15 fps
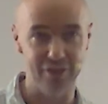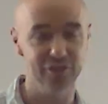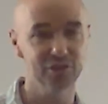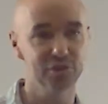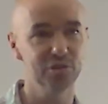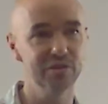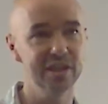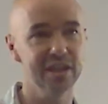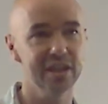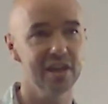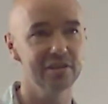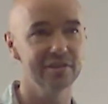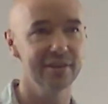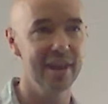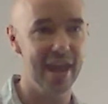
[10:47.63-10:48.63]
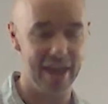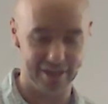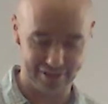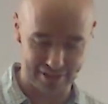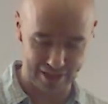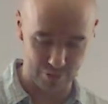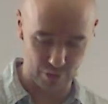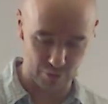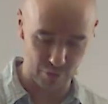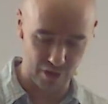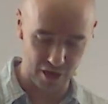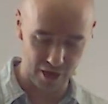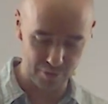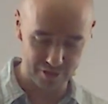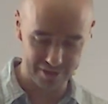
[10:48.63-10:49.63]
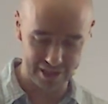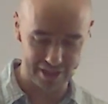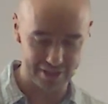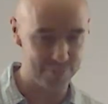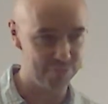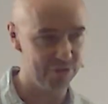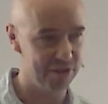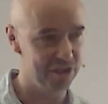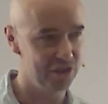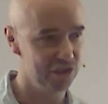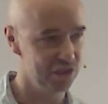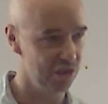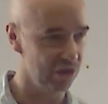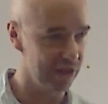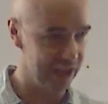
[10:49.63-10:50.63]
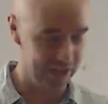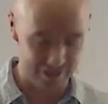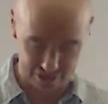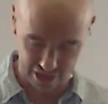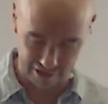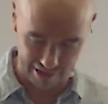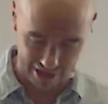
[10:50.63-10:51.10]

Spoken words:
and the story goes next in what I would say is a pretty shocking